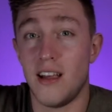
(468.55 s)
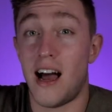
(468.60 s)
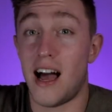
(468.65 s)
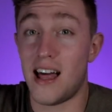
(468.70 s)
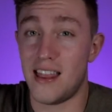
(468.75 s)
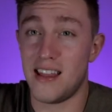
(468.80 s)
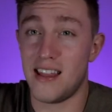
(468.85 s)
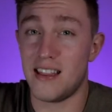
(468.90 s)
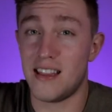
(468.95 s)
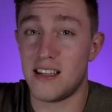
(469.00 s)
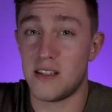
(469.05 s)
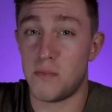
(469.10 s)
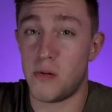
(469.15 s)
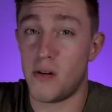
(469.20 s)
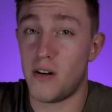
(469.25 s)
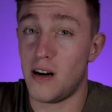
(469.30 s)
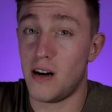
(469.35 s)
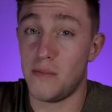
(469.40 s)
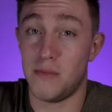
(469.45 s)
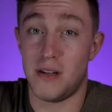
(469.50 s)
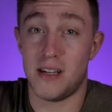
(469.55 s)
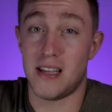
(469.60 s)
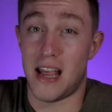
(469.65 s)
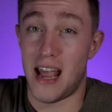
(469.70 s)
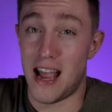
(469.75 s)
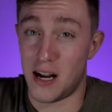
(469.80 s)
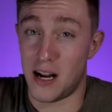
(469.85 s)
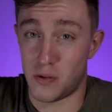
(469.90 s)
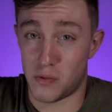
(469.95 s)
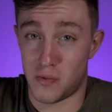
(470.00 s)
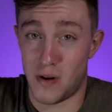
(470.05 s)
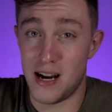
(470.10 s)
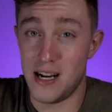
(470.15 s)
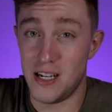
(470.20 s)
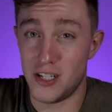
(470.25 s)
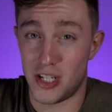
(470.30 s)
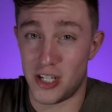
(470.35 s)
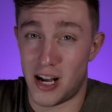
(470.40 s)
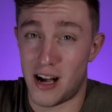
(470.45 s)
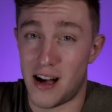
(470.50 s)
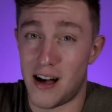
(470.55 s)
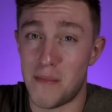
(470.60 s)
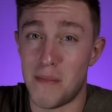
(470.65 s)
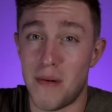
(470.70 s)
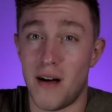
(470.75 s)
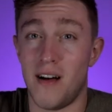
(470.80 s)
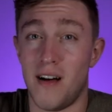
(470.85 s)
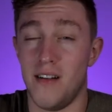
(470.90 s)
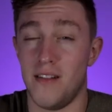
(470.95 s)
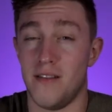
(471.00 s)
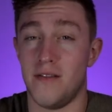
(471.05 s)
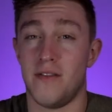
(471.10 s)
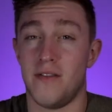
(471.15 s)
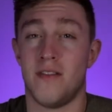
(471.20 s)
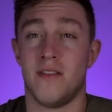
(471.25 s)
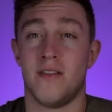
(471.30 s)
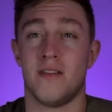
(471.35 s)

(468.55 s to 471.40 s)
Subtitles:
I think this program does a great job of